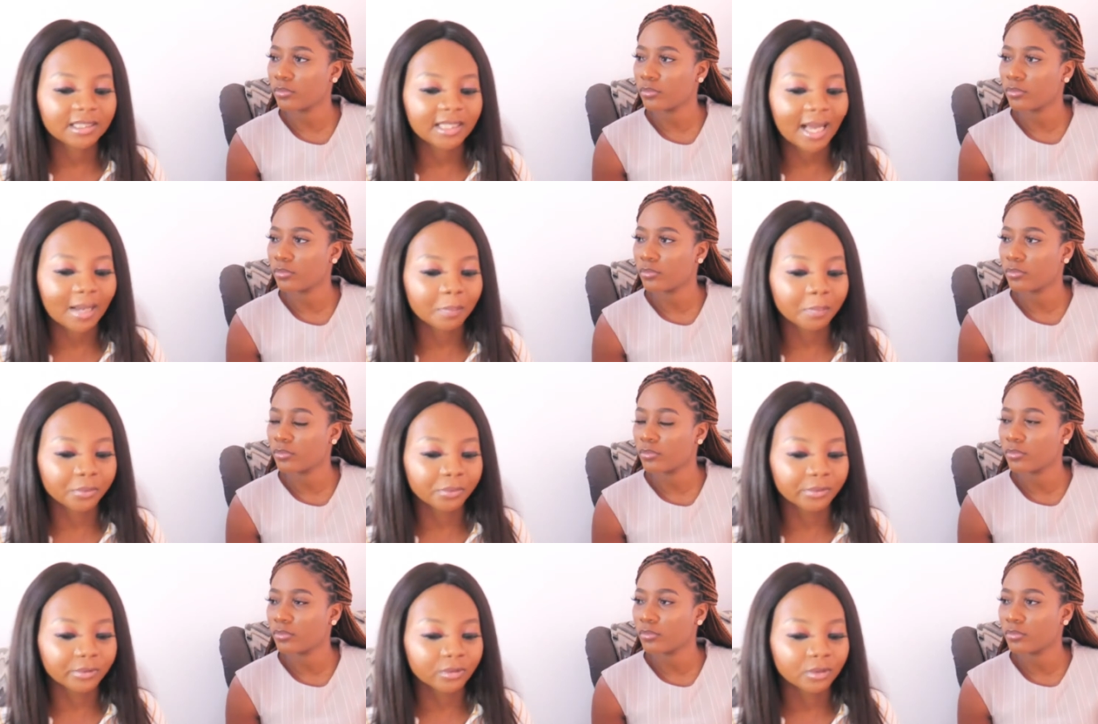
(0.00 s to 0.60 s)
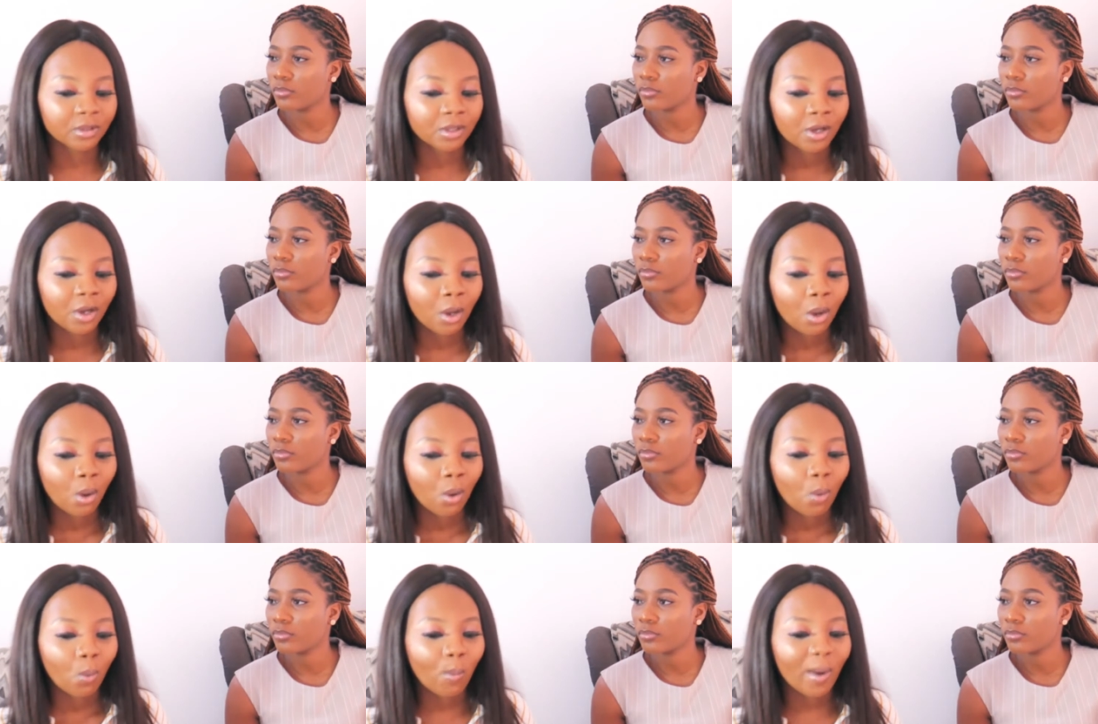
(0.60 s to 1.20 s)
Speaker 1: happen,
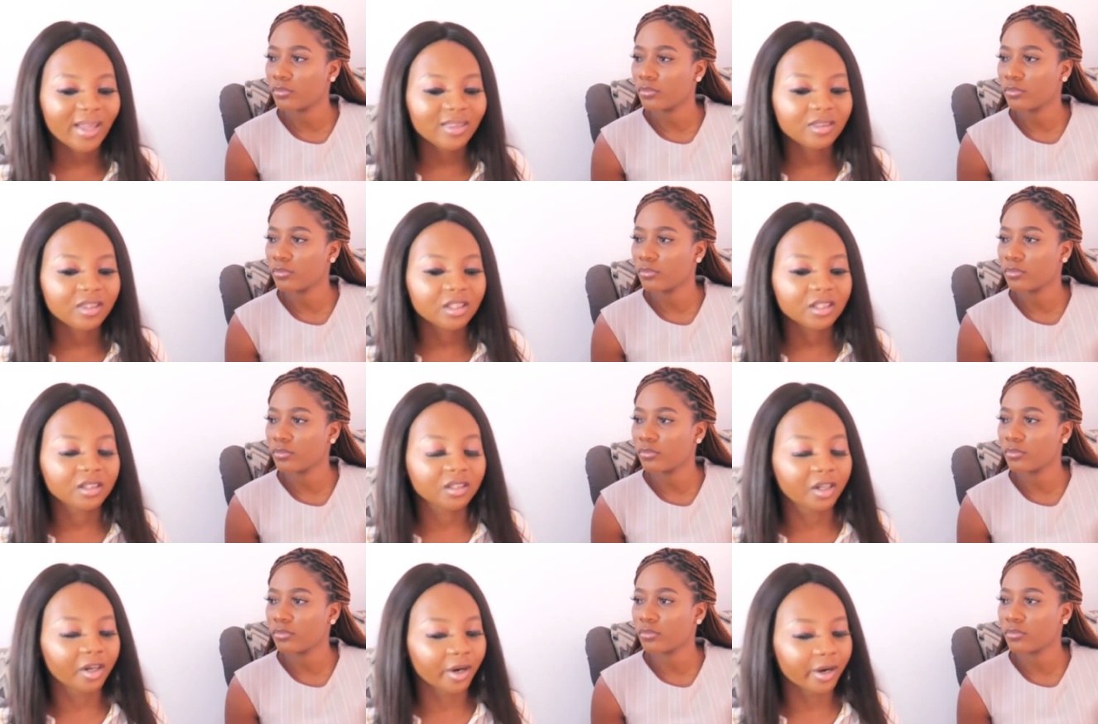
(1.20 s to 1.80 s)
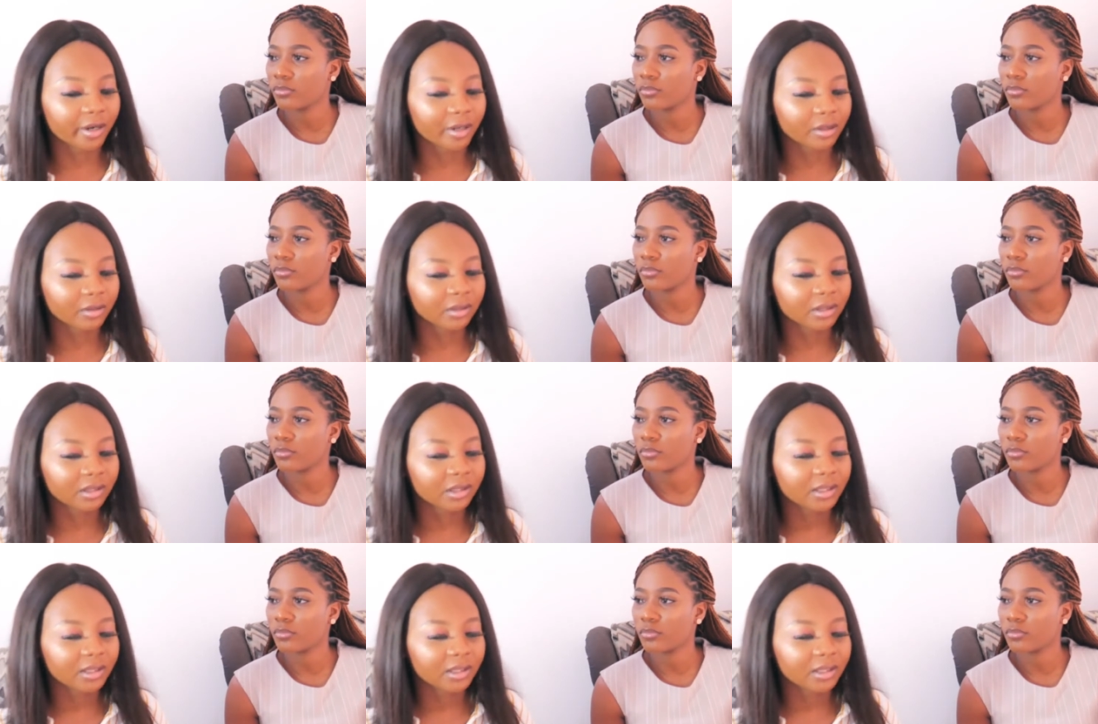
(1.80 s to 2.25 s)
when these girls